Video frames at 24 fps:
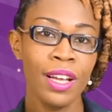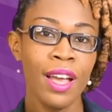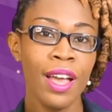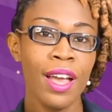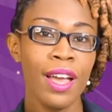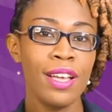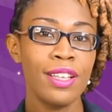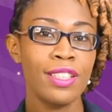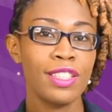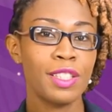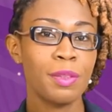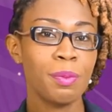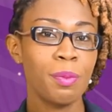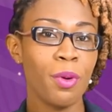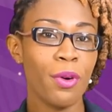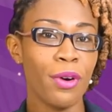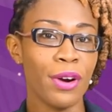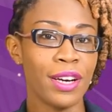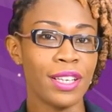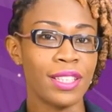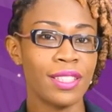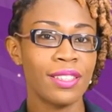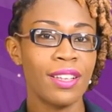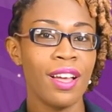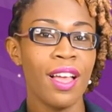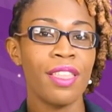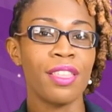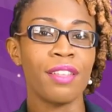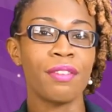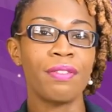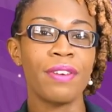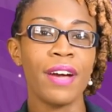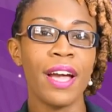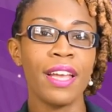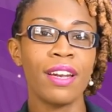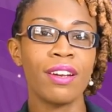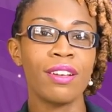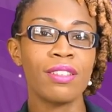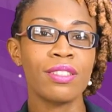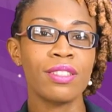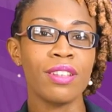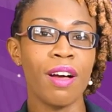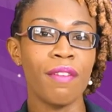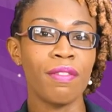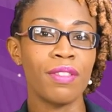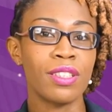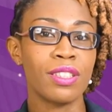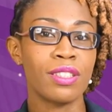In sports, the
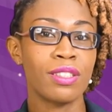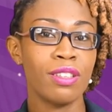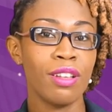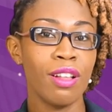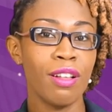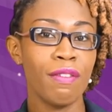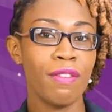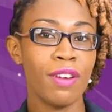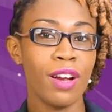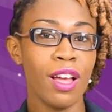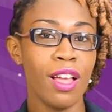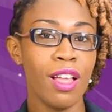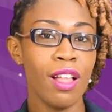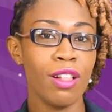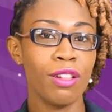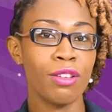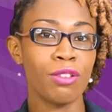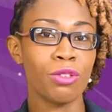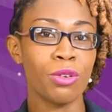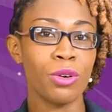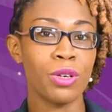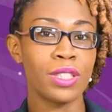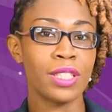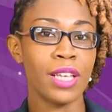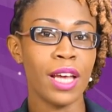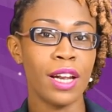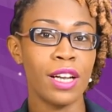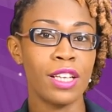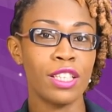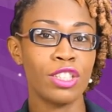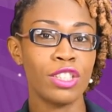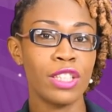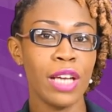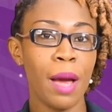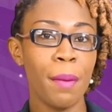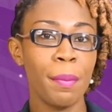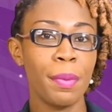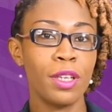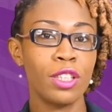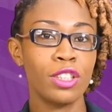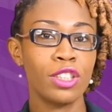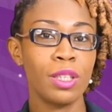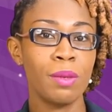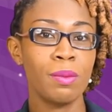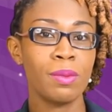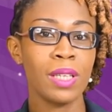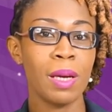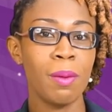finals of the Silver Hill Road Tennis
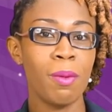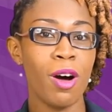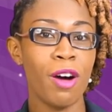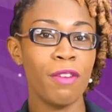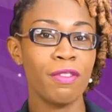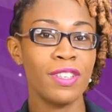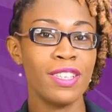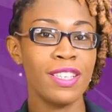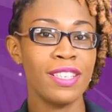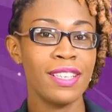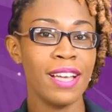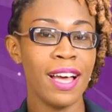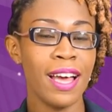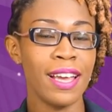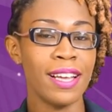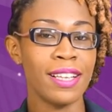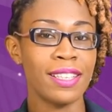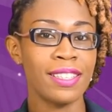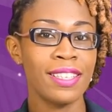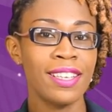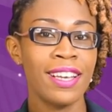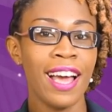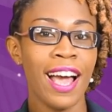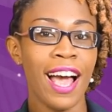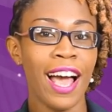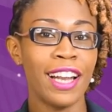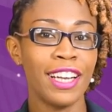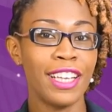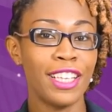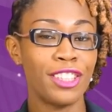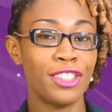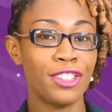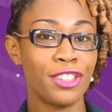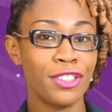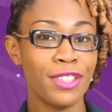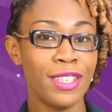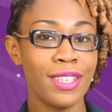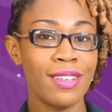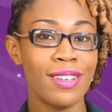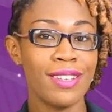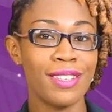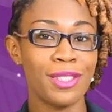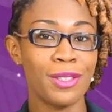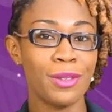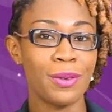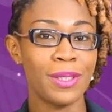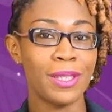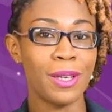Championships come off tonight, and a treat
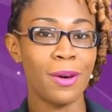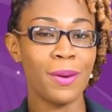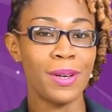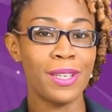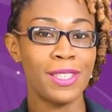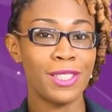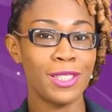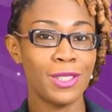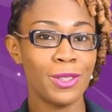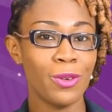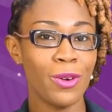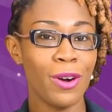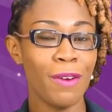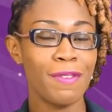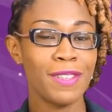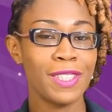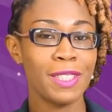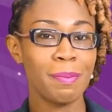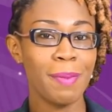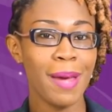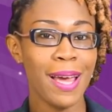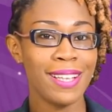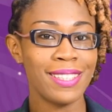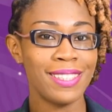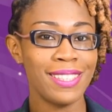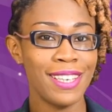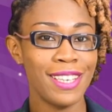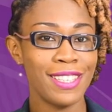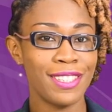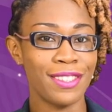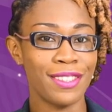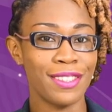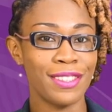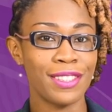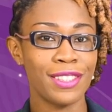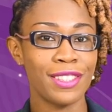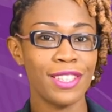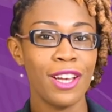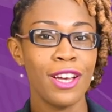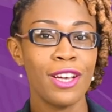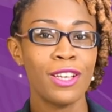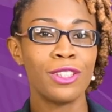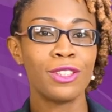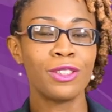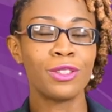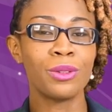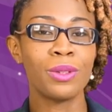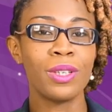is no doubt in store for spectators.
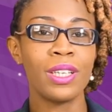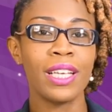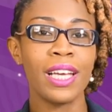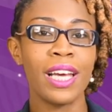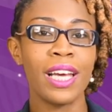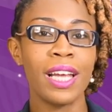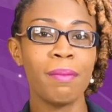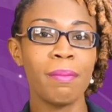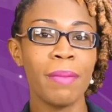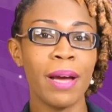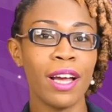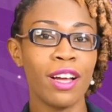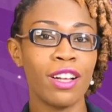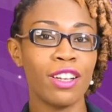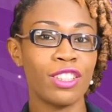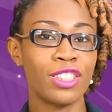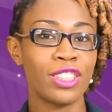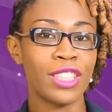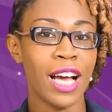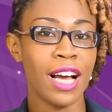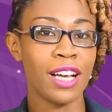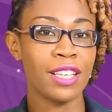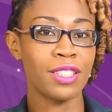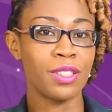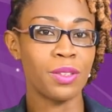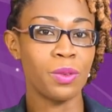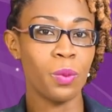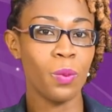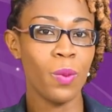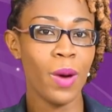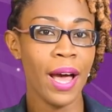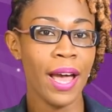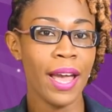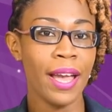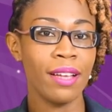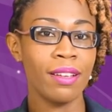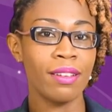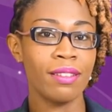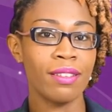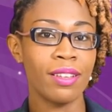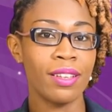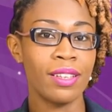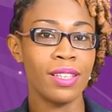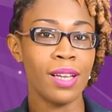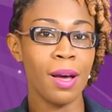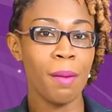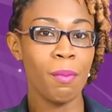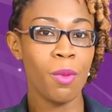Julian Michael Jackson White,
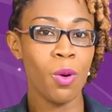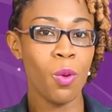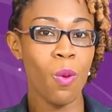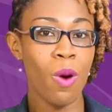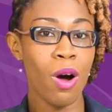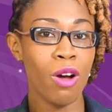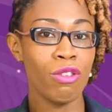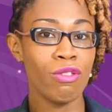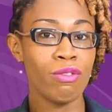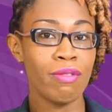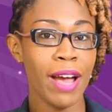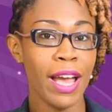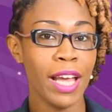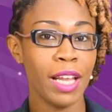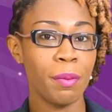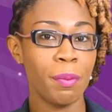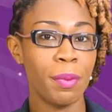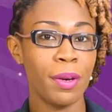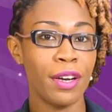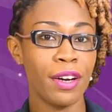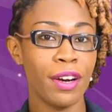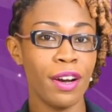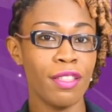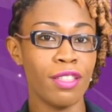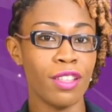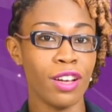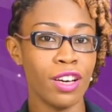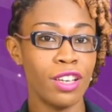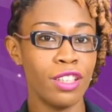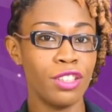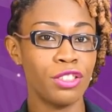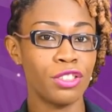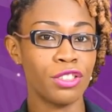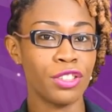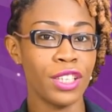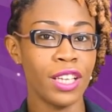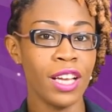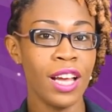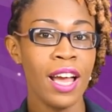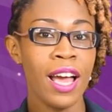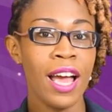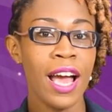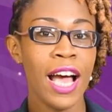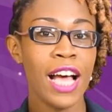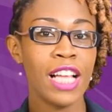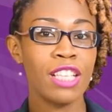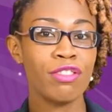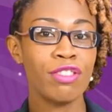the #1 ranked player in the country,
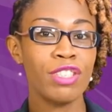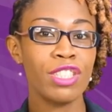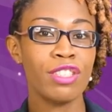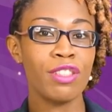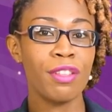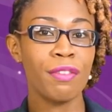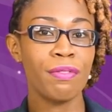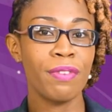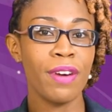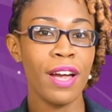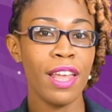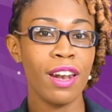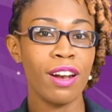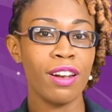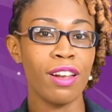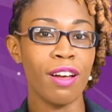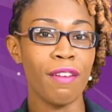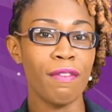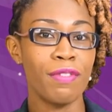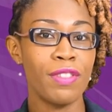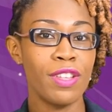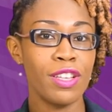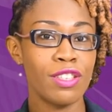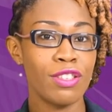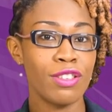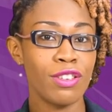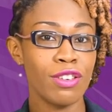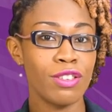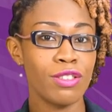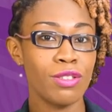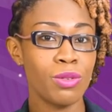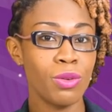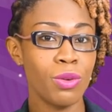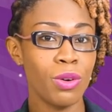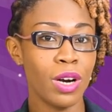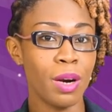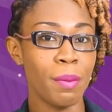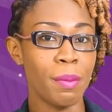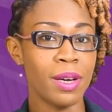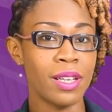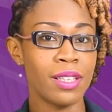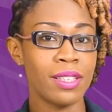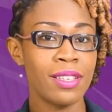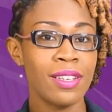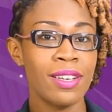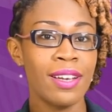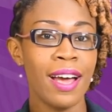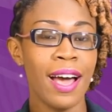has reached the final of this year's
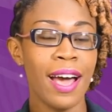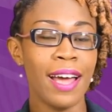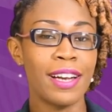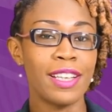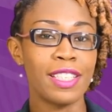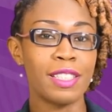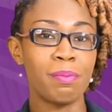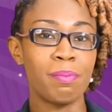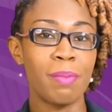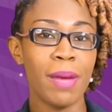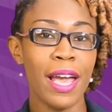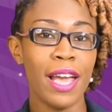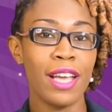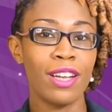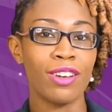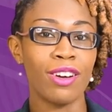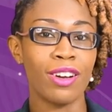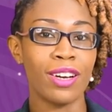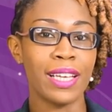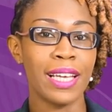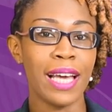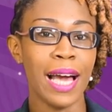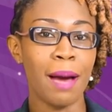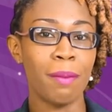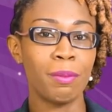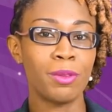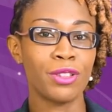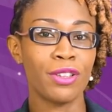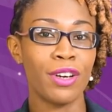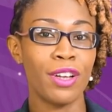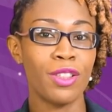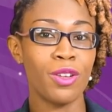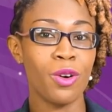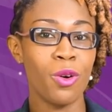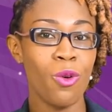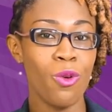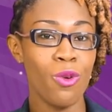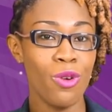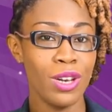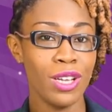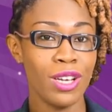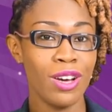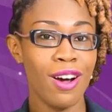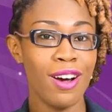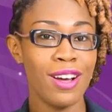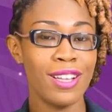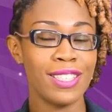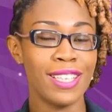tournament and is bent on capturing the
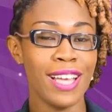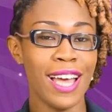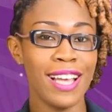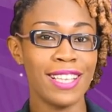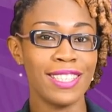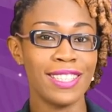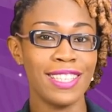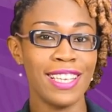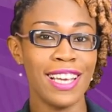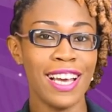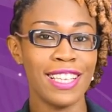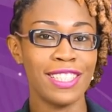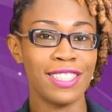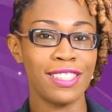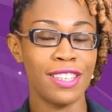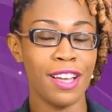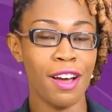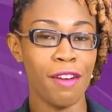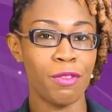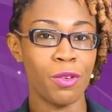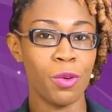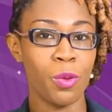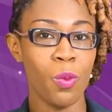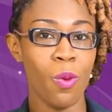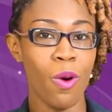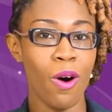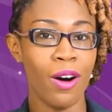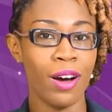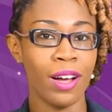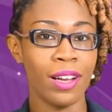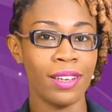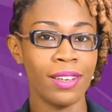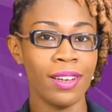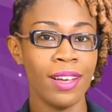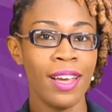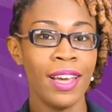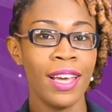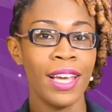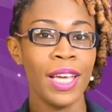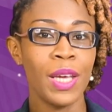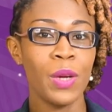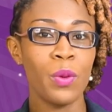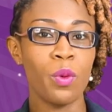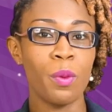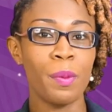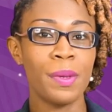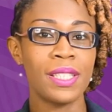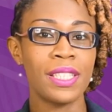only contest he has never won.
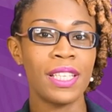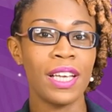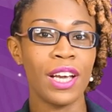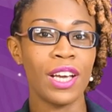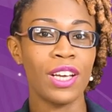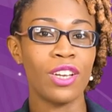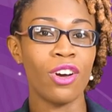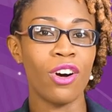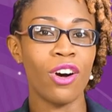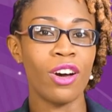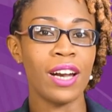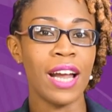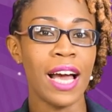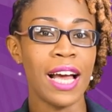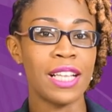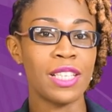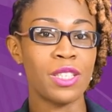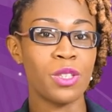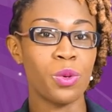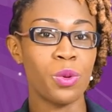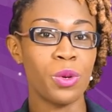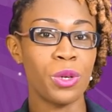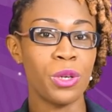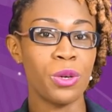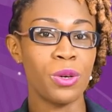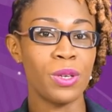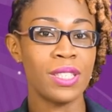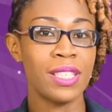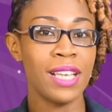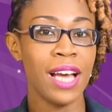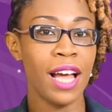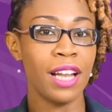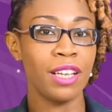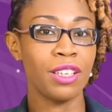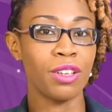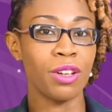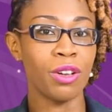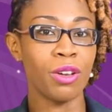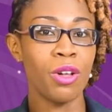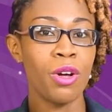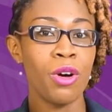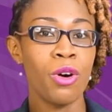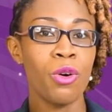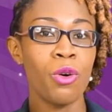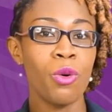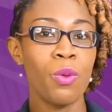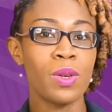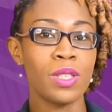He will be taking on Antonio Daniel,
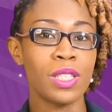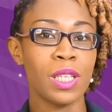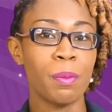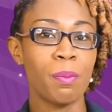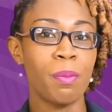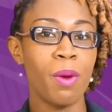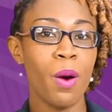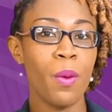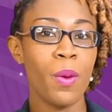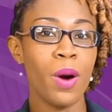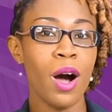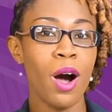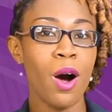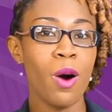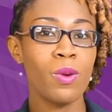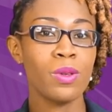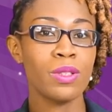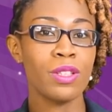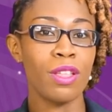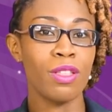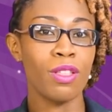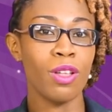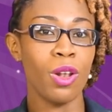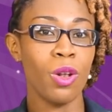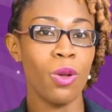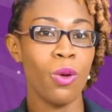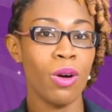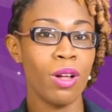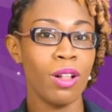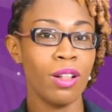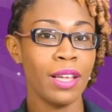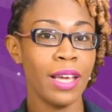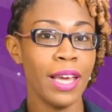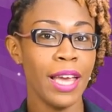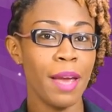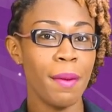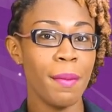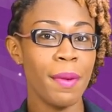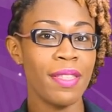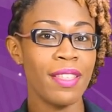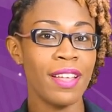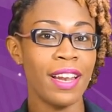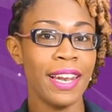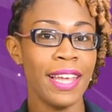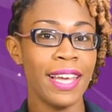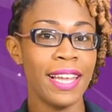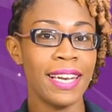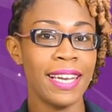who was a powerhouse in the local game in
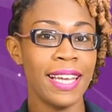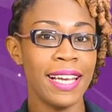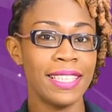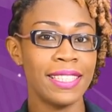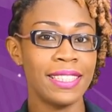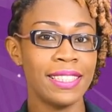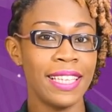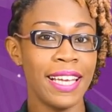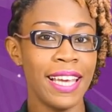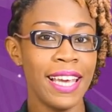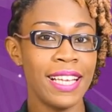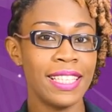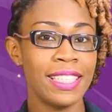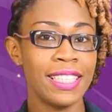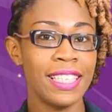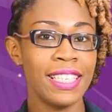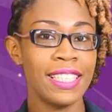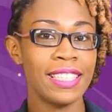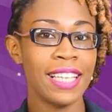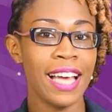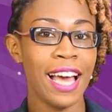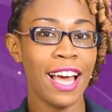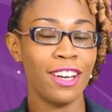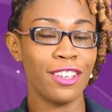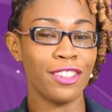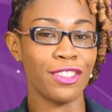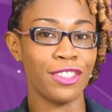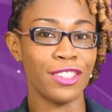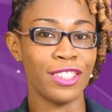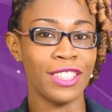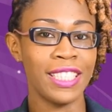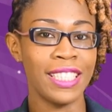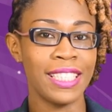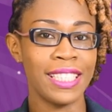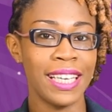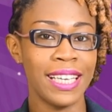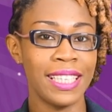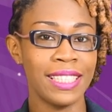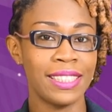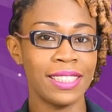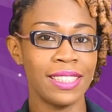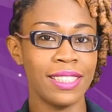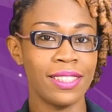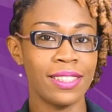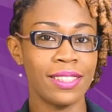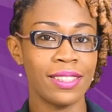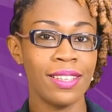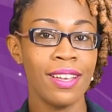the late 1980s and early
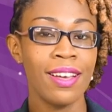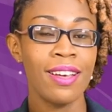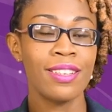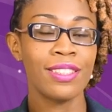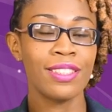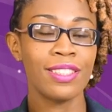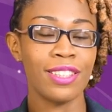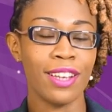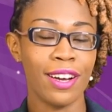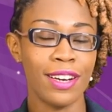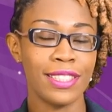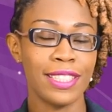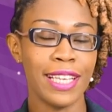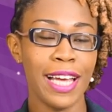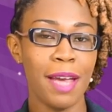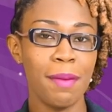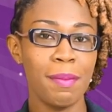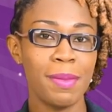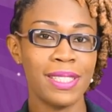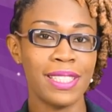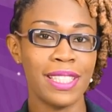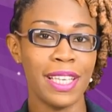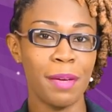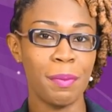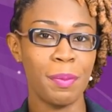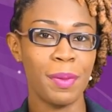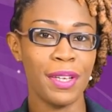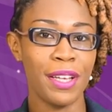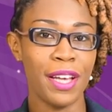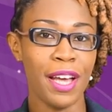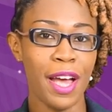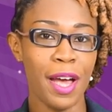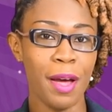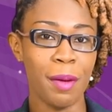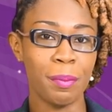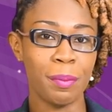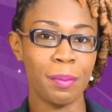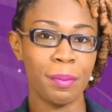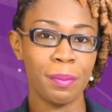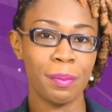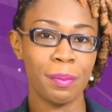90s. Start time is 8 p.m.